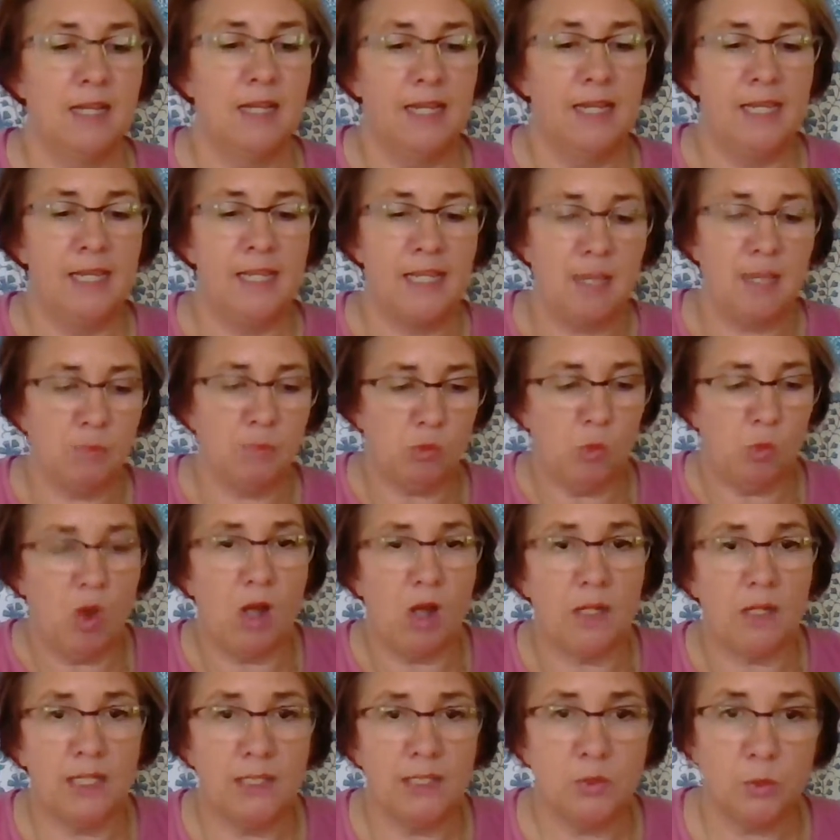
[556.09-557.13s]
He kept
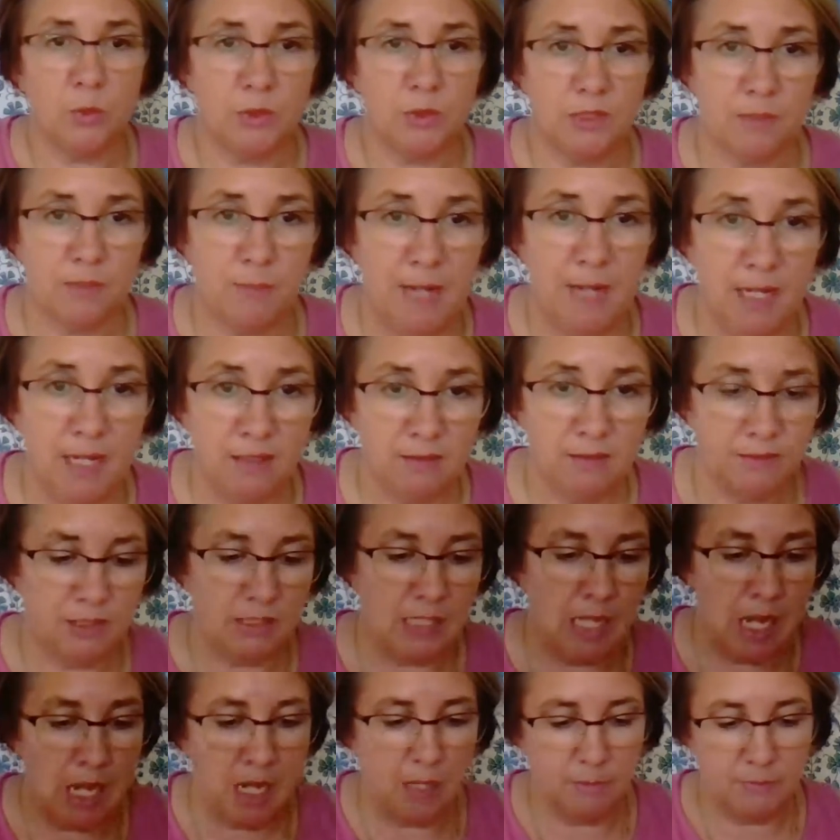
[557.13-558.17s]
walking towards the pail of
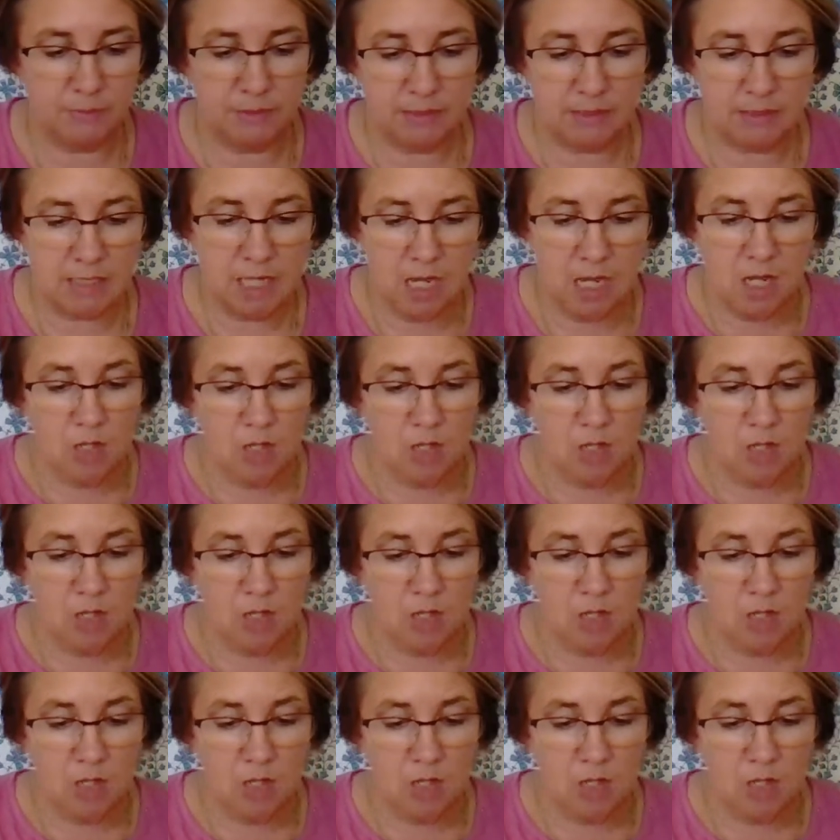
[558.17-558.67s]
slops.